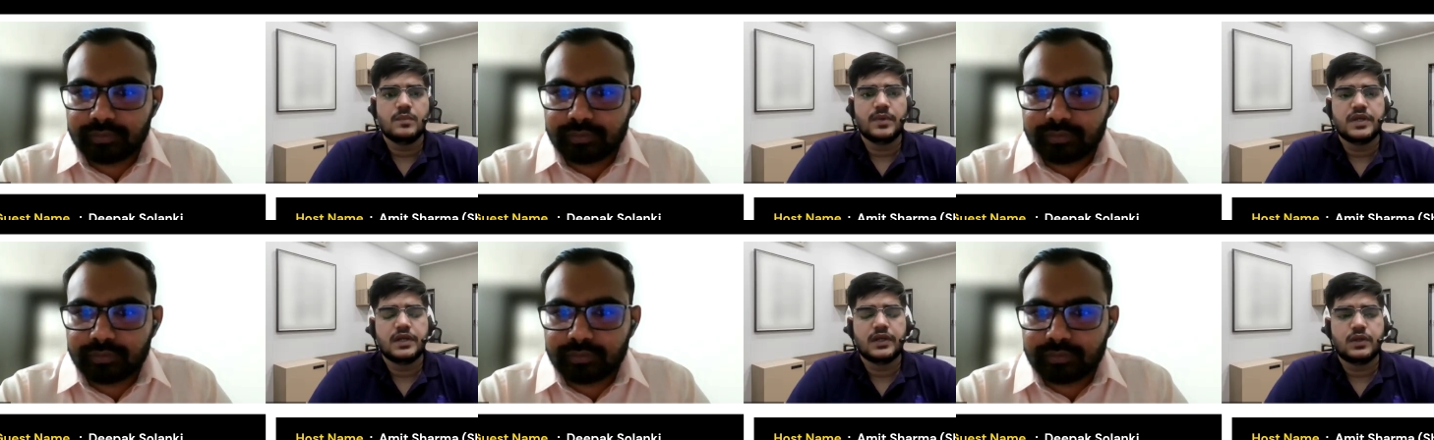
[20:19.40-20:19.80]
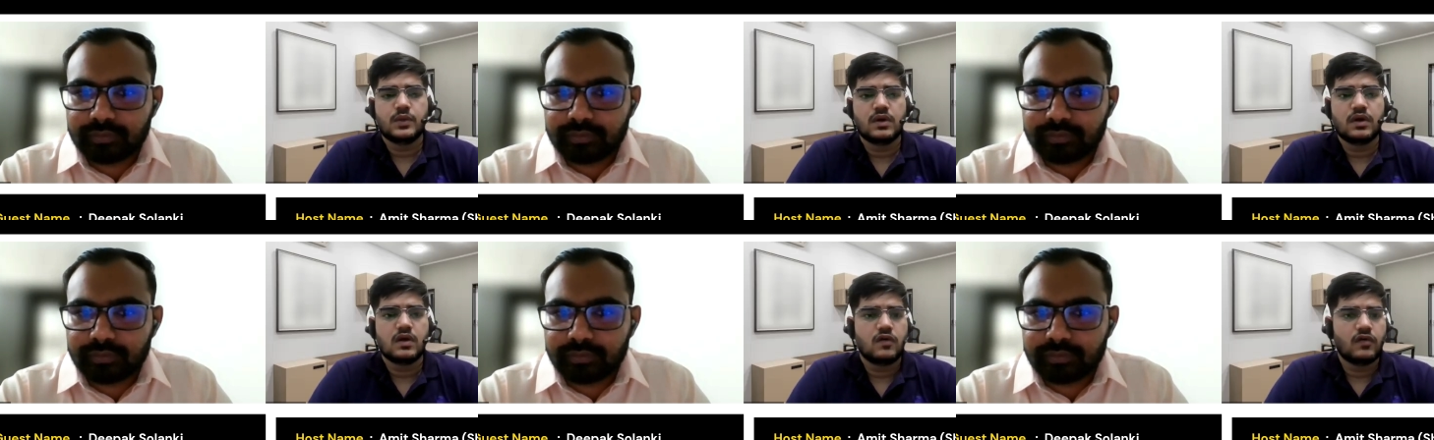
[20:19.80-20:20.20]
Speaker 1: limited to
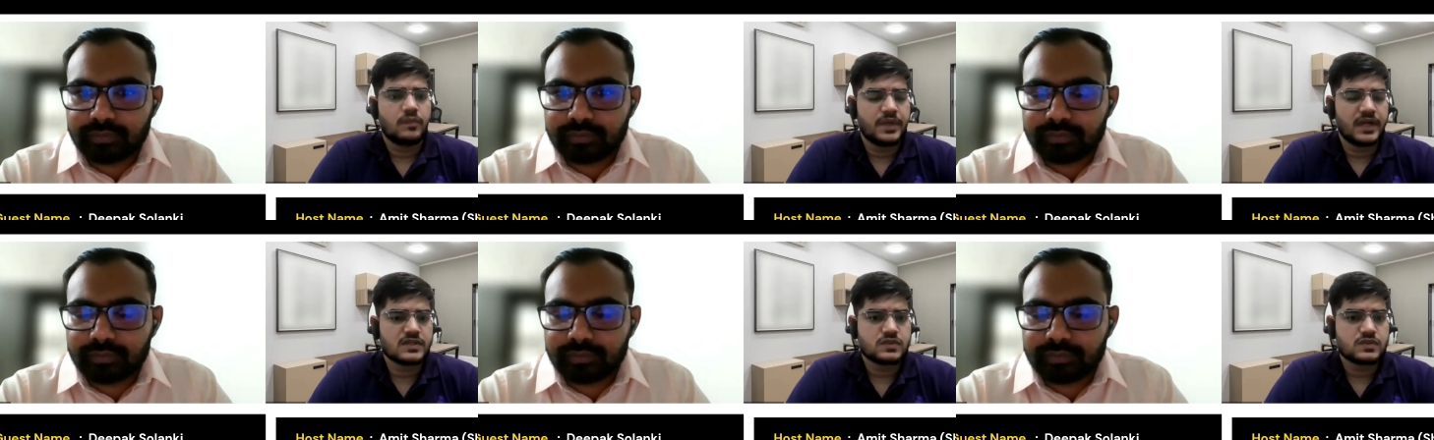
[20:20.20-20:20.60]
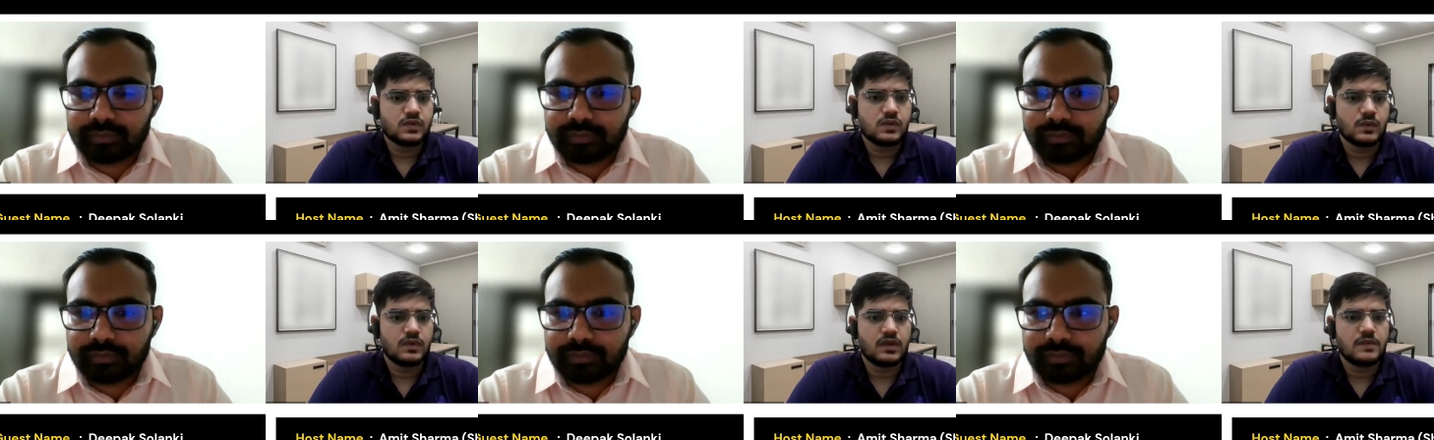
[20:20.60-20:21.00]
a government
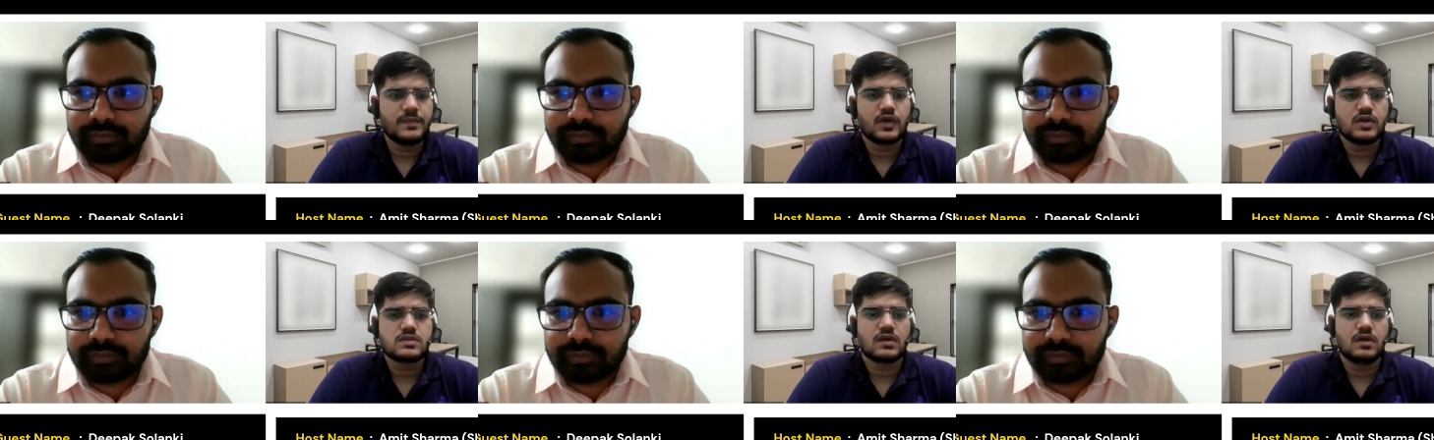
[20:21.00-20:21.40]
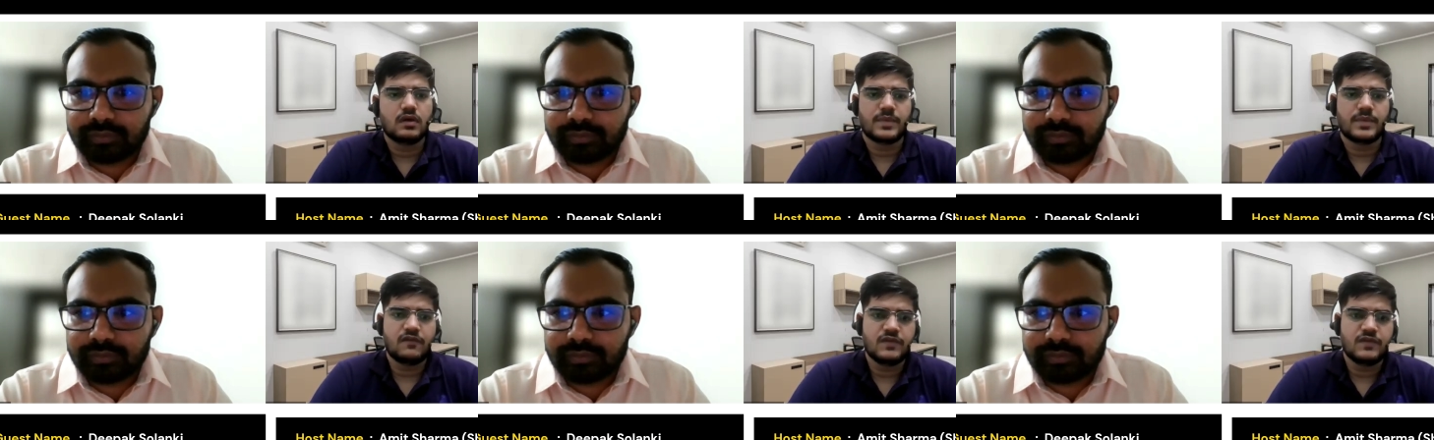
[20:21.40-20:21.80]
school only because uh,
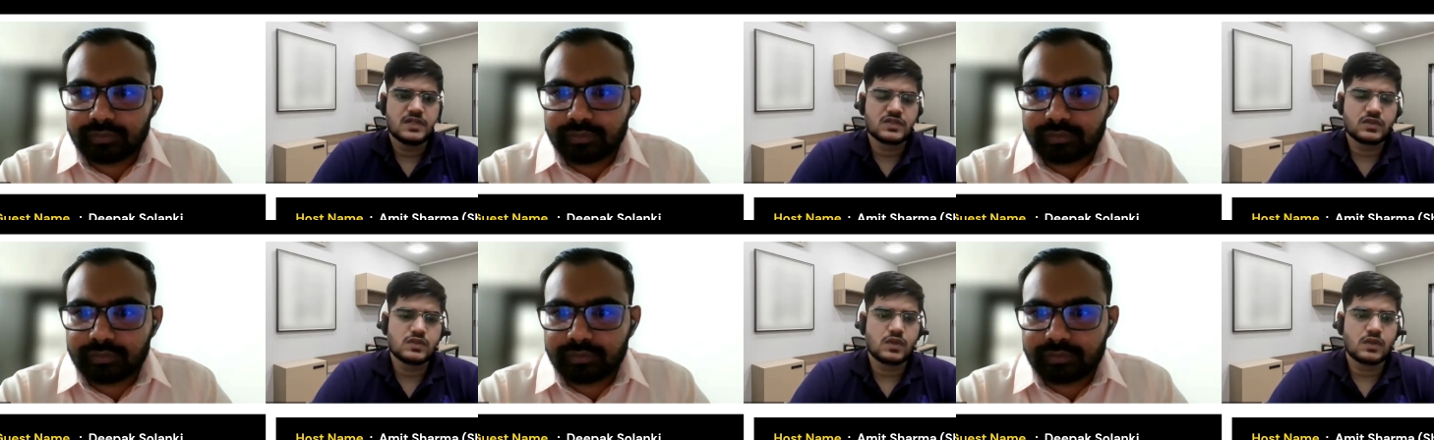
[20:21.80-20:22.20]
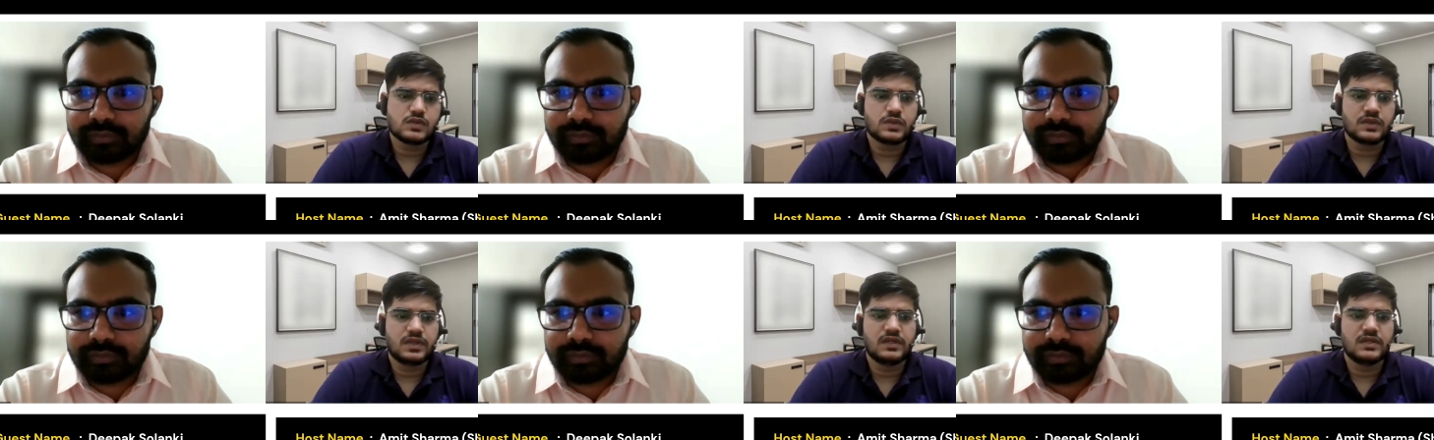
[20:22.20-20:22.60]
private school
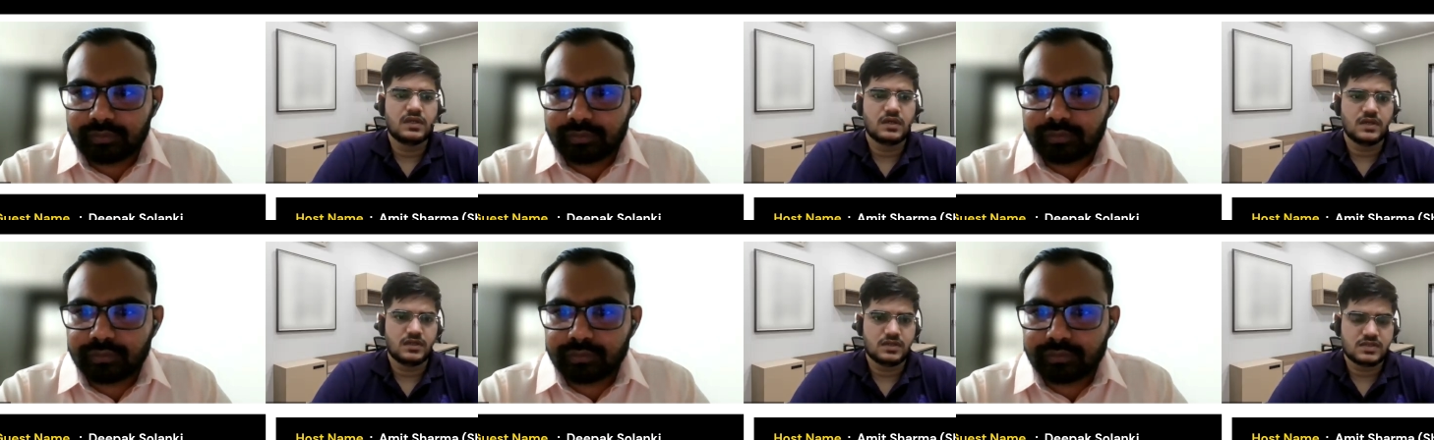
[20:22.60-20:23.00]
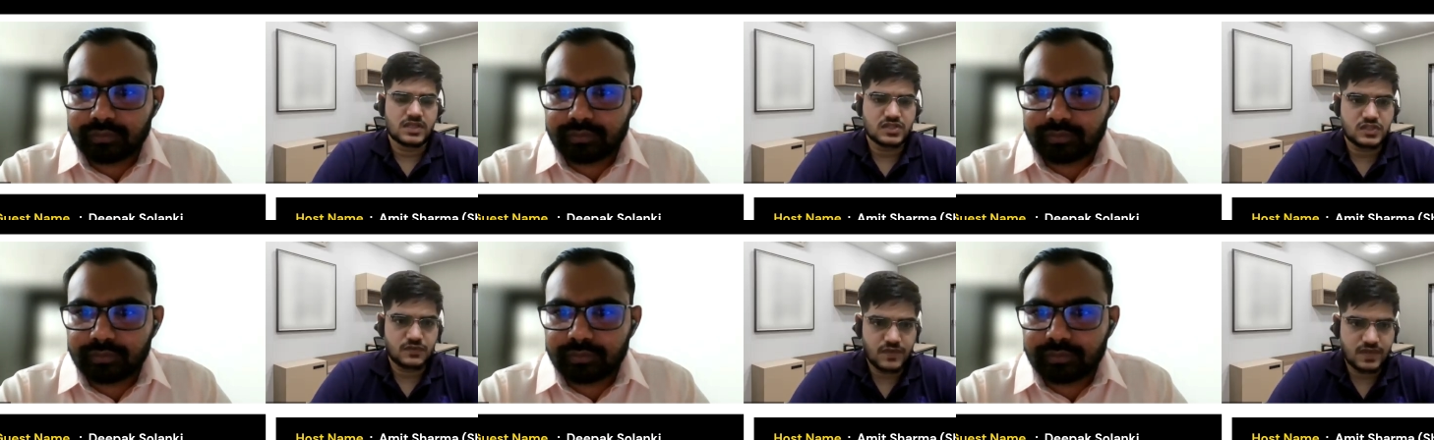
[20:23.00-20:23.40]
also need uh,
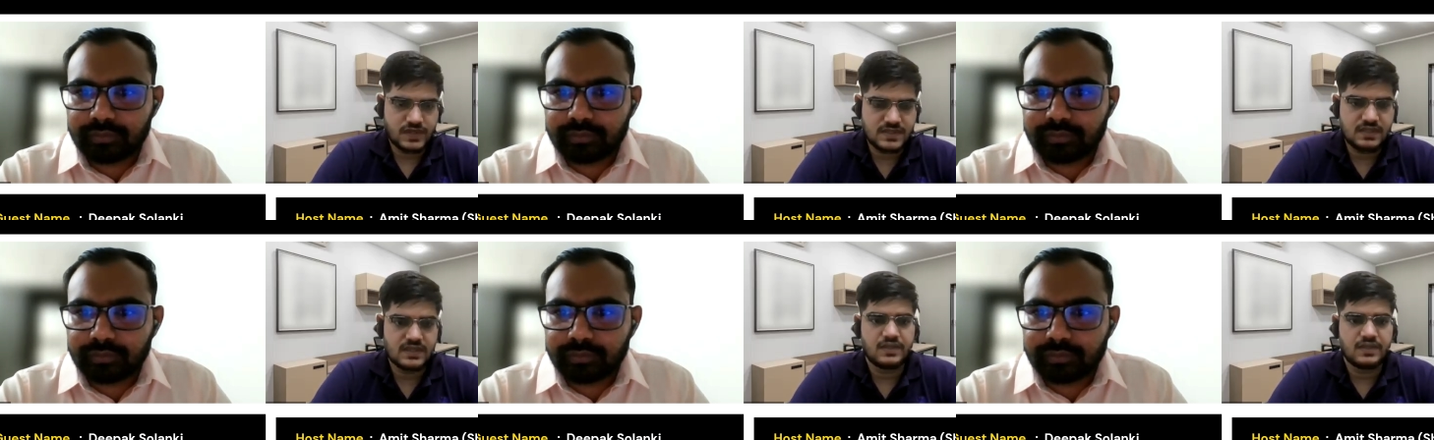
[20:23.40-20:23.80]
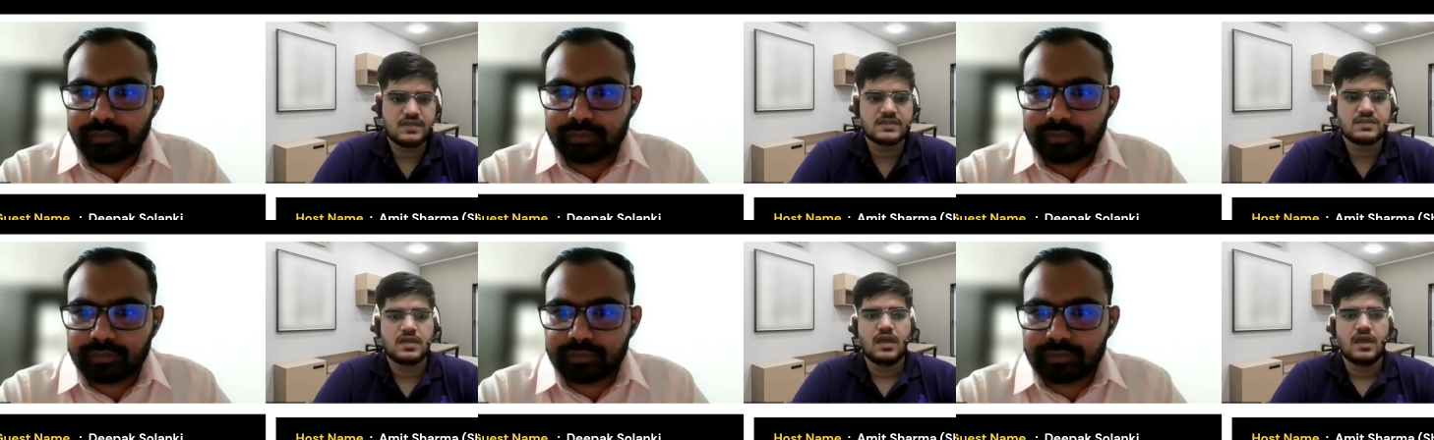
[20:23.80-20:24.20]
such
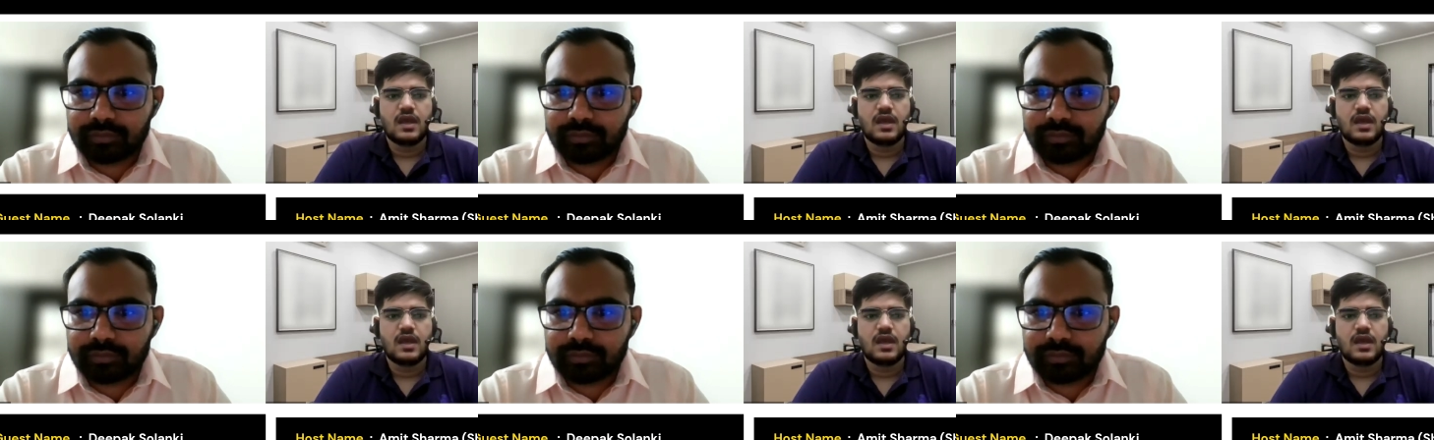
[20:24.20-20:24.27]
facilities